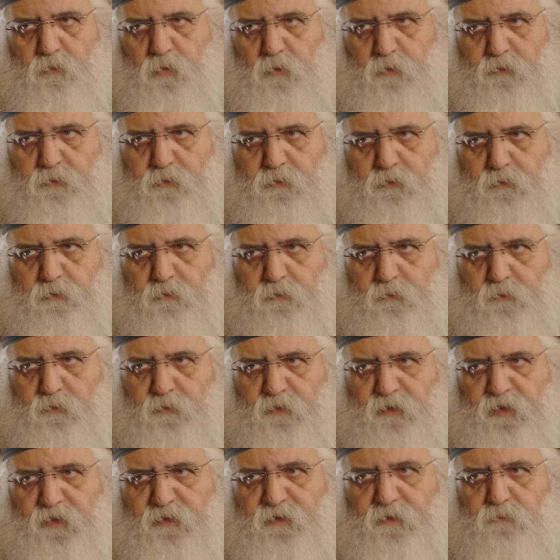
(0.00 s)
Spirit
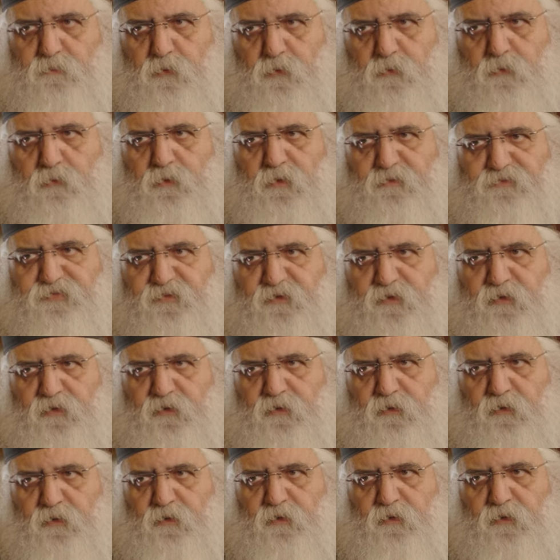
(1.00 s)
in itself.
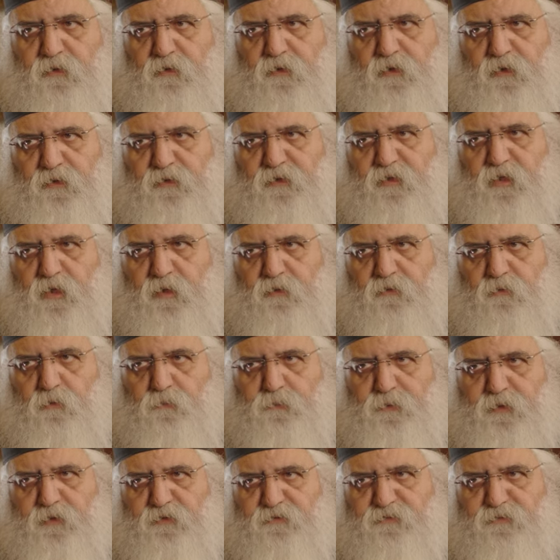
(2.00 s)

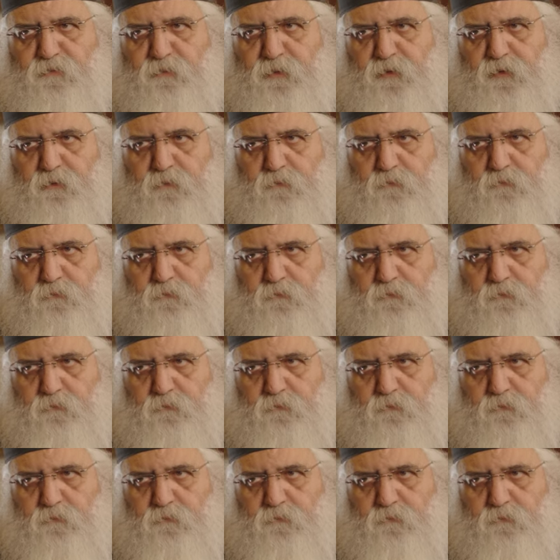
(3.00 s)
There is